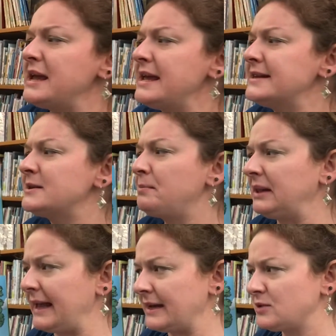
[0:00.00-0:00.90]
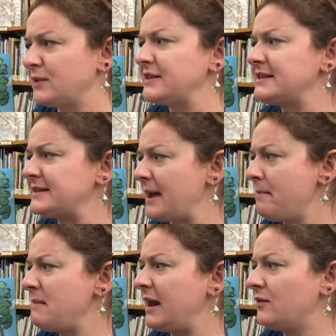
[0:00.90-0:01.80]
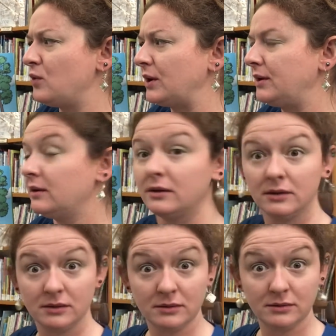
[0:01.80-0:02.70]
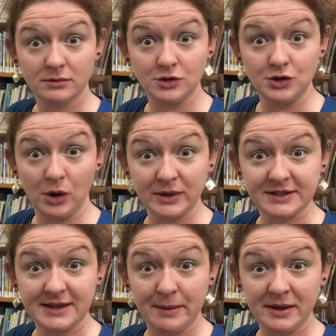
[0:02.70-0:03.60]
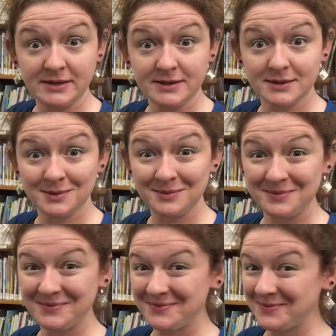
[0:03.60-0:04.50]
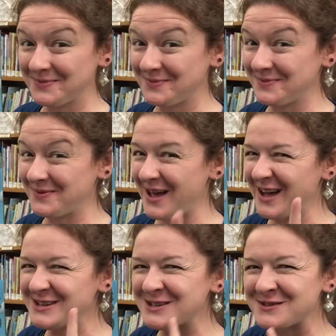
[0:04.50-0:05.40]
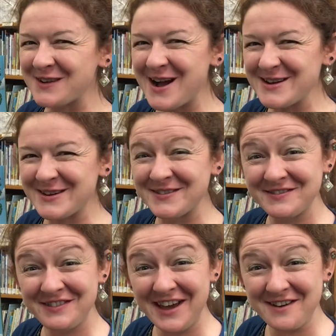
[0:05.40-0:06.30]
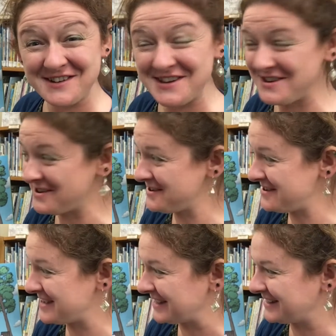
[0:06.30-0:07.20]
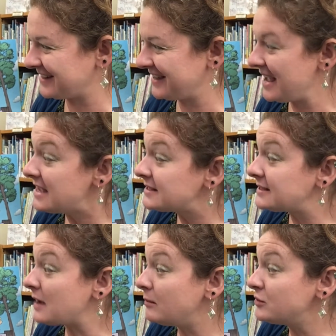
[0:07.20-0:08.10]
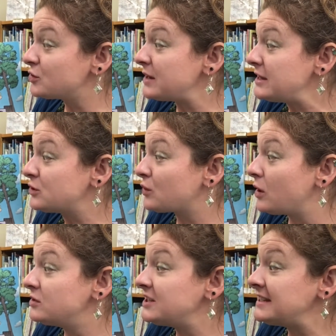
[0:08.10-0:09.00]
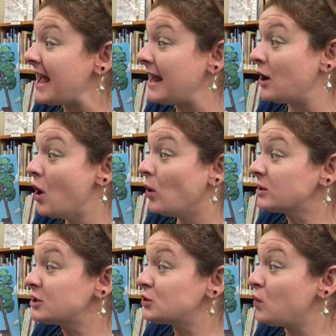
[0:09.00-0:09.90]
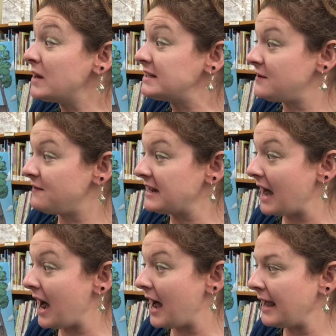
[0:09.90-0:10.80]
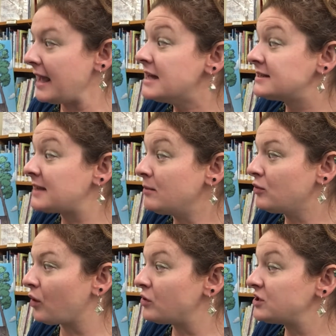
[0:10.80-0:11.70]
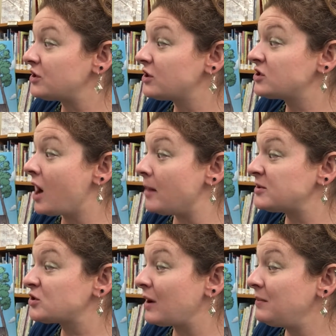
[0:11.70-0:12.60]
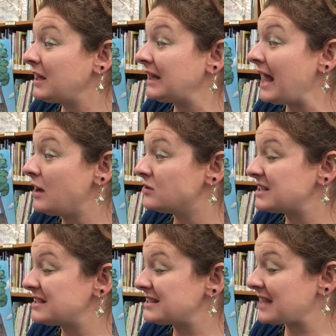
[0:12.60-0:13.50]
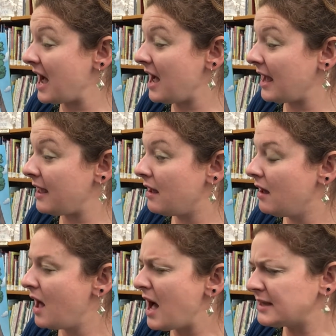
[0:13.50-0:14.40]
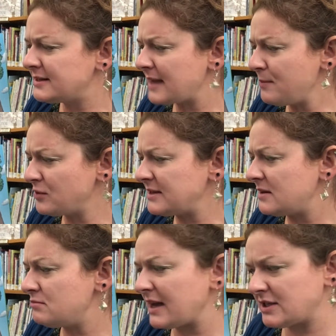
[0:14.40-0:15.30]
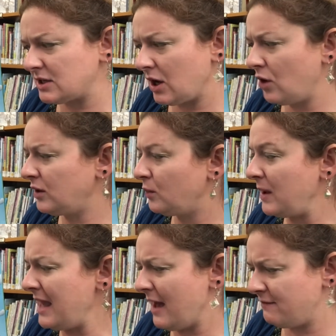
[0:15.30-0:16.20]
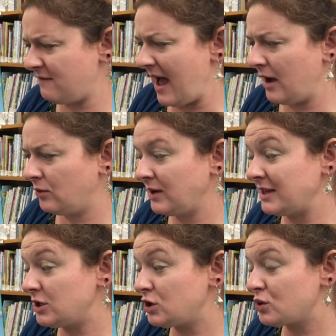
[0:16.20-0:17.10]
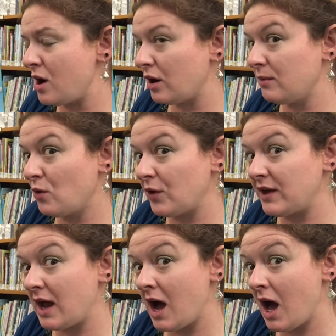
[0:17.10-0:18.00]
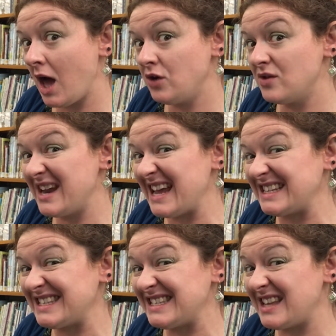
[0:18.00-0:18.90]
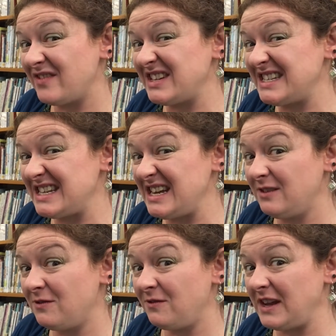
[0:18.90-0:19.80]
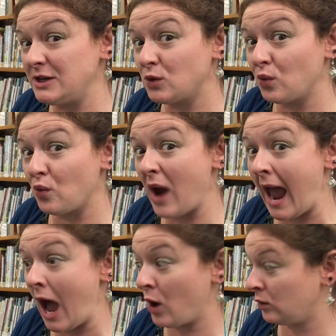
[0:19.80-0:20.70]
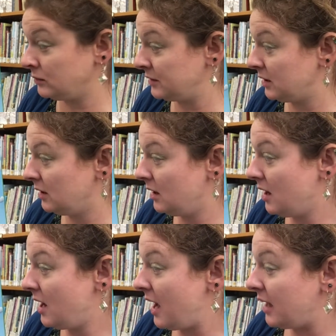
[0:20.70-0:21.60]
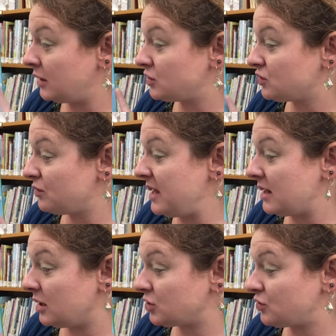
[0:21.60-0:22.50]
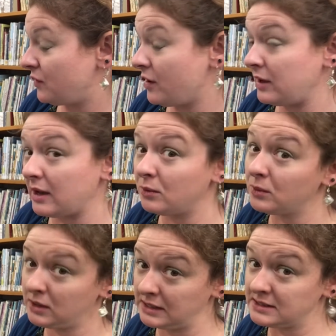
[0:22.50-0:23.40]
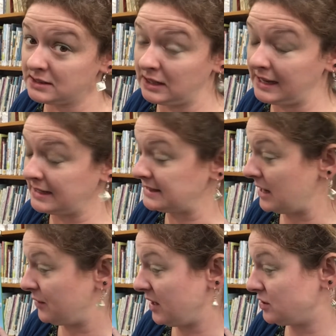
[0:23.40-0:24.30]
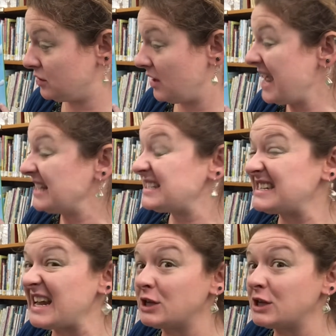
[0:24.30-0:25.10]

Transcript: is a plant with a stem made of wood. Do you know what a stem is? A trunk. Very good. Some trees grow to 10 or to 20 feet high. Some grow till their tops scrape the clouds in the sky. A cypress in Mexico that we have found has a trunk more than 117 feet round. And a tree in Australia, well, that's the land down under, stands